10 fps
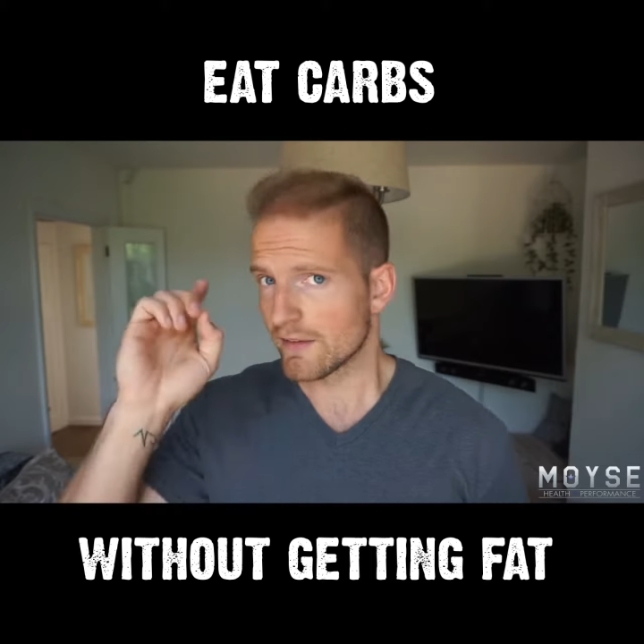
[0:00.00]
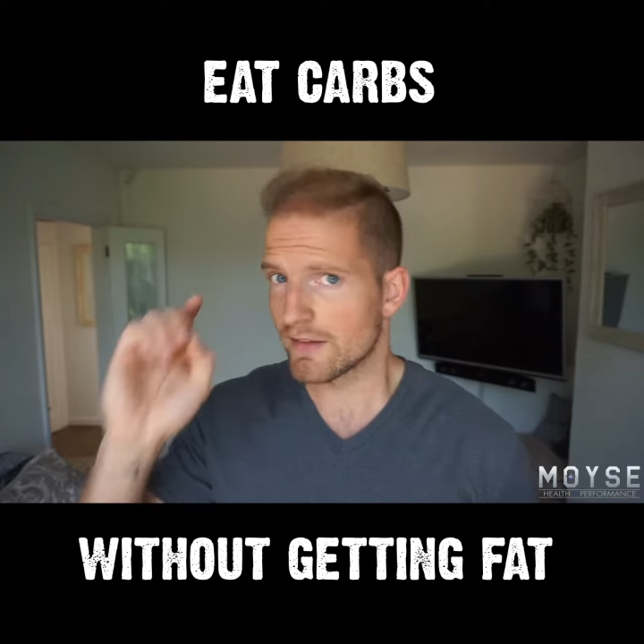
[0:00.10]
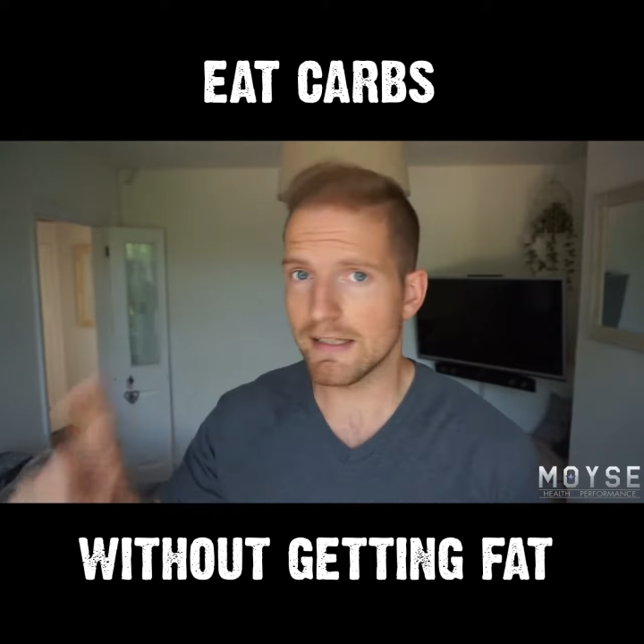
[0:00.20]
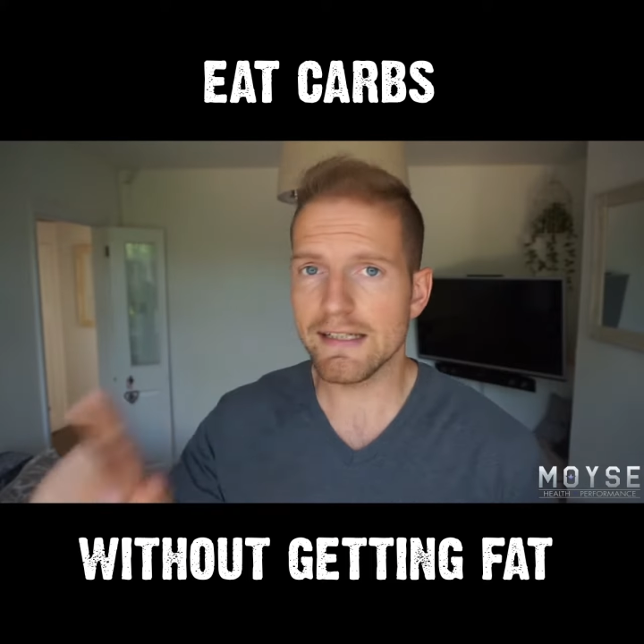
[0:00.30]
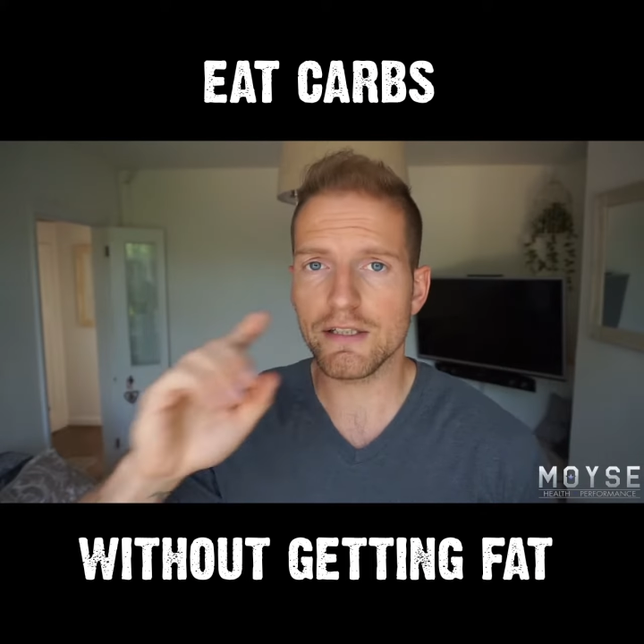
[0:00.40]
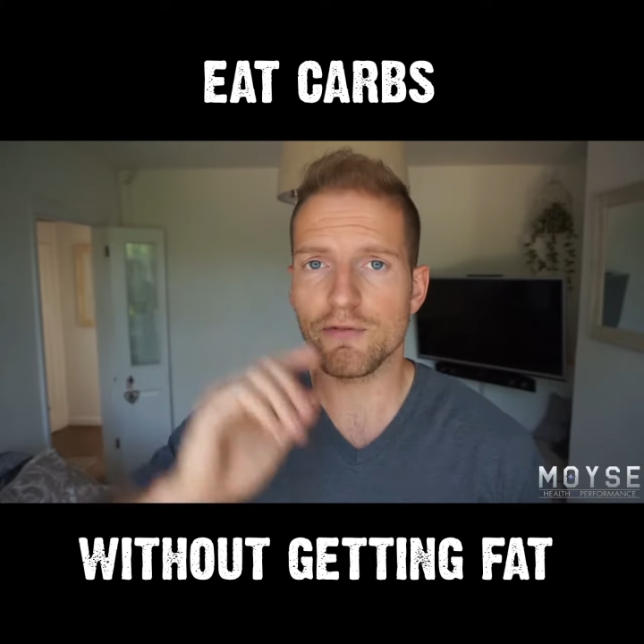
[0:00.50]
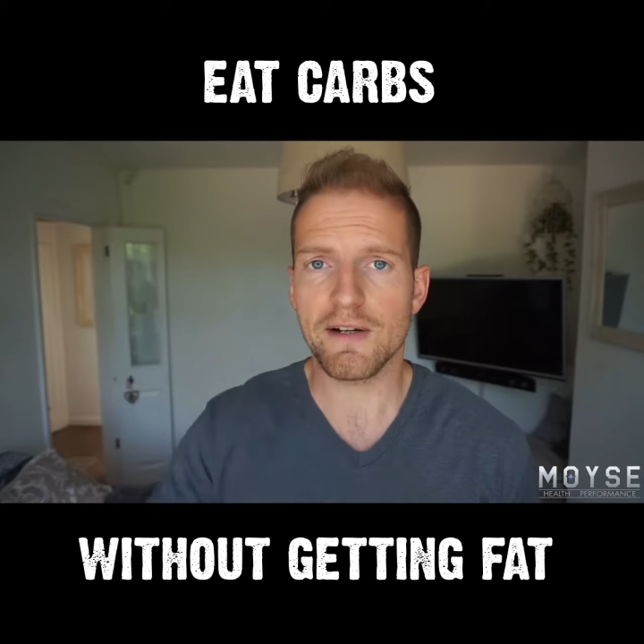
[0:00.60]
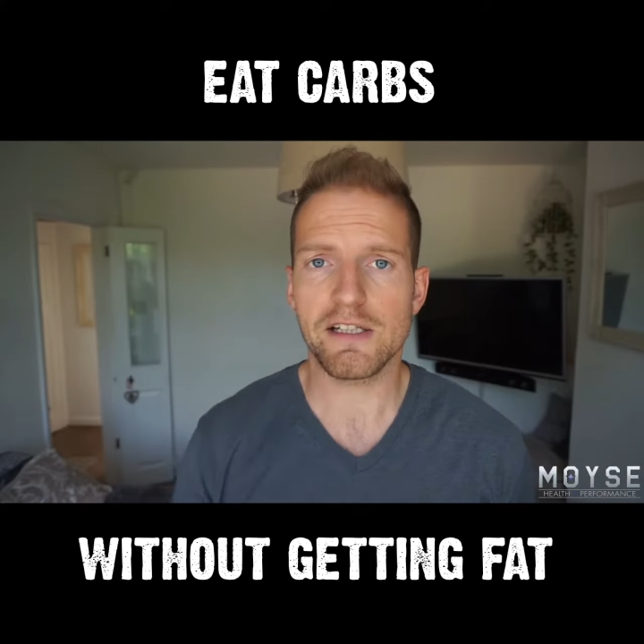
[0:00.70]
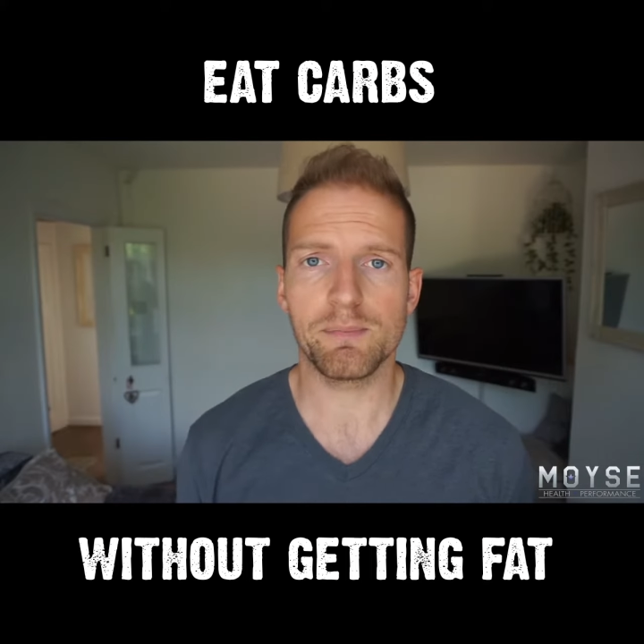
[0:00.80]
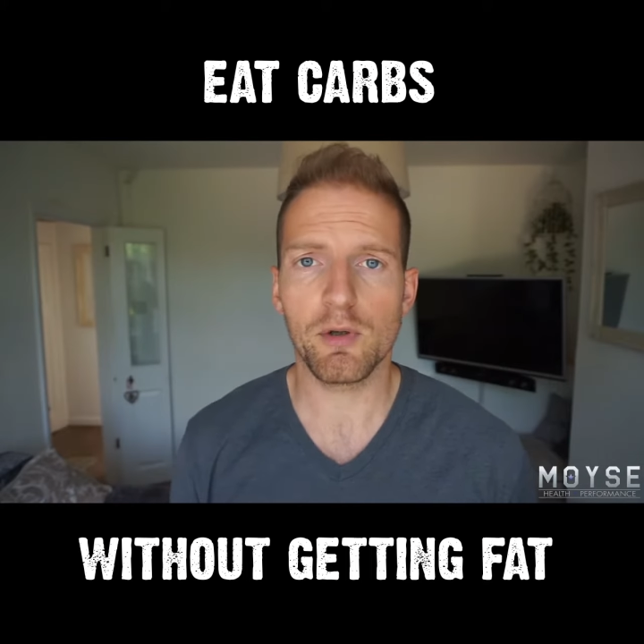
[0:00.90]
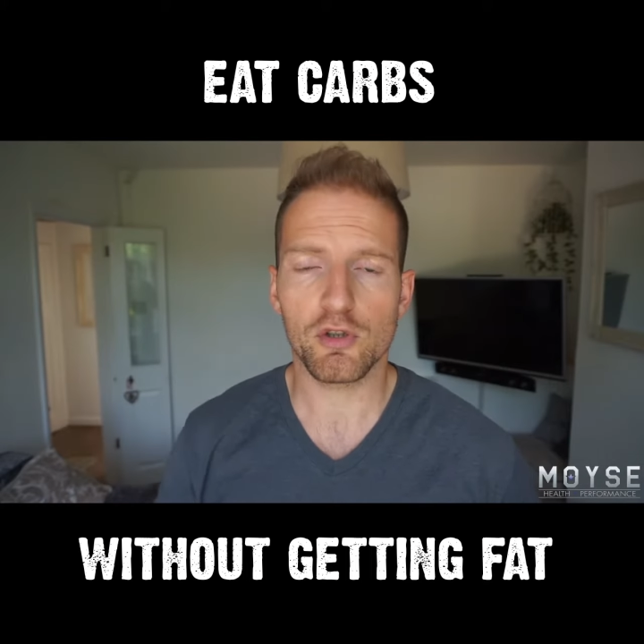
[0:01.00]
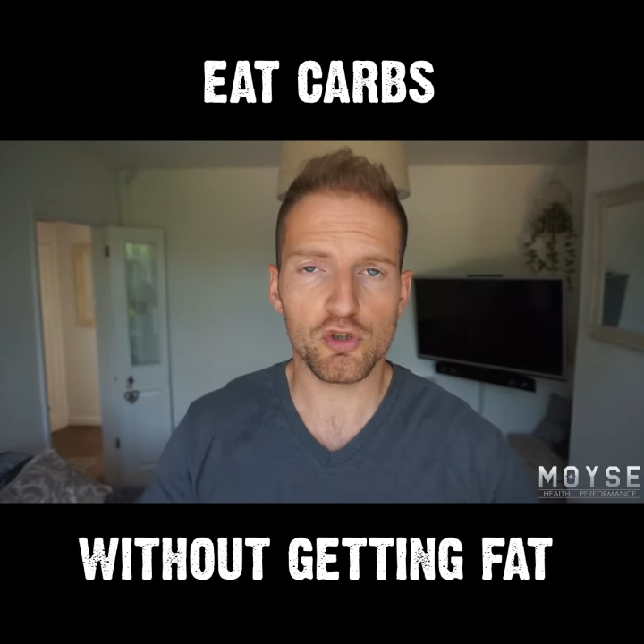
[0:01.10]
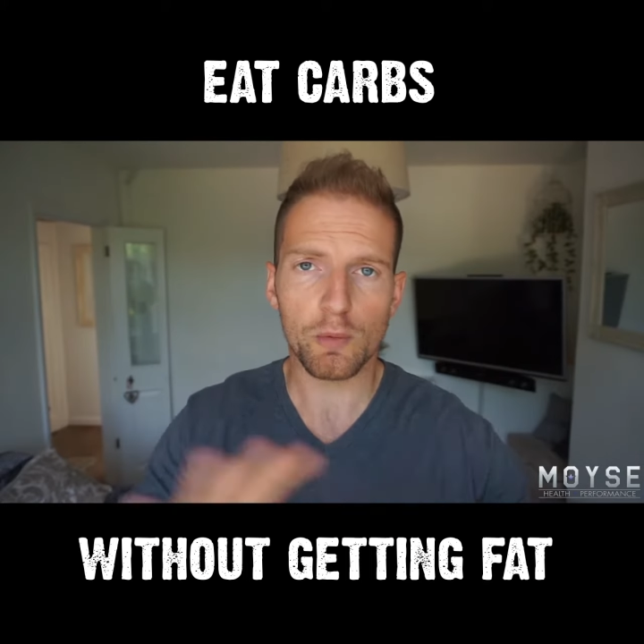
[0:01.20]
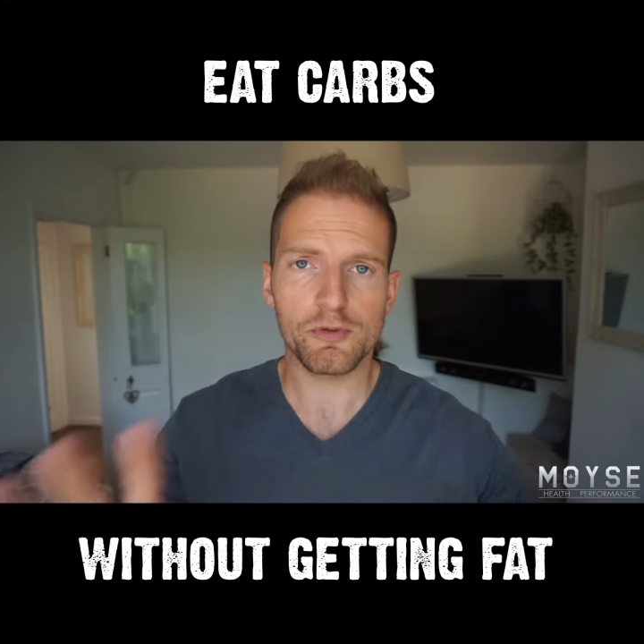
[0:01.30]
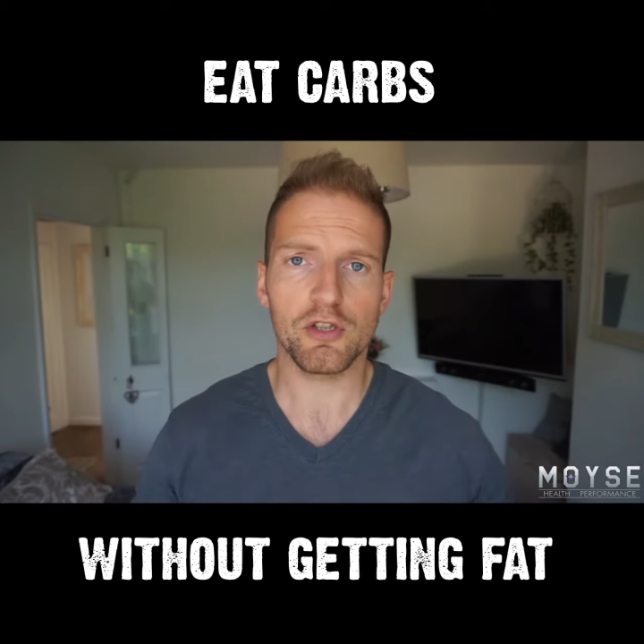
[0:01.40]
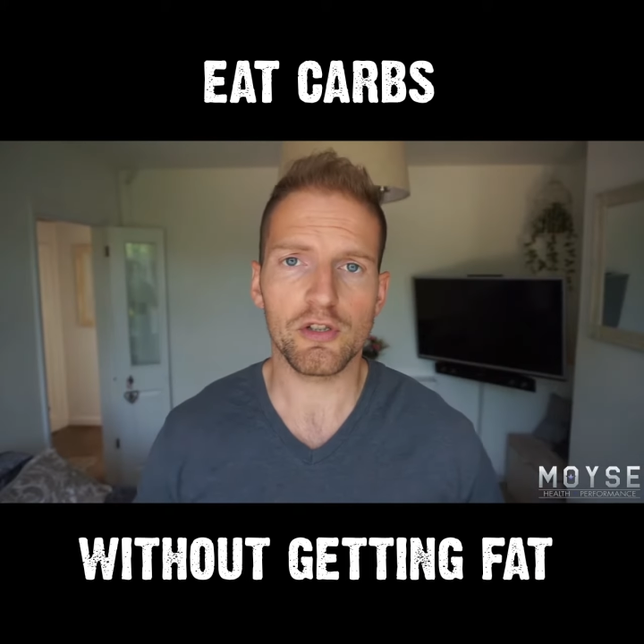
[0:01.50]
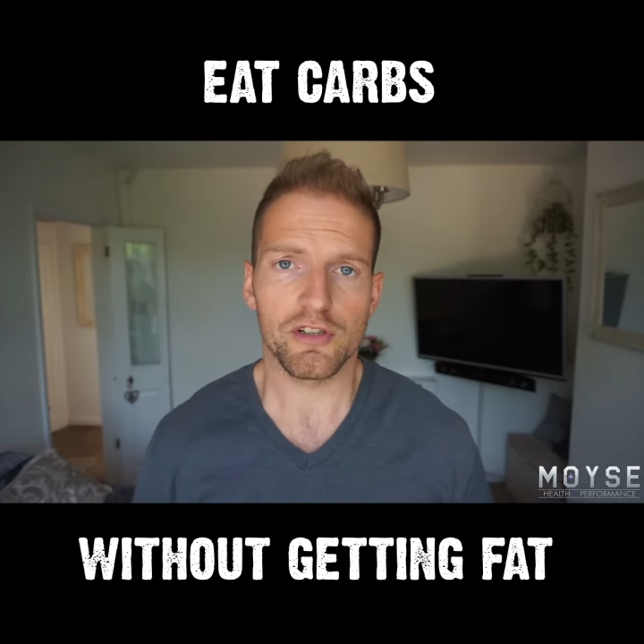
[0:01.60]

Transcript: delete your Facebook, jobs are good,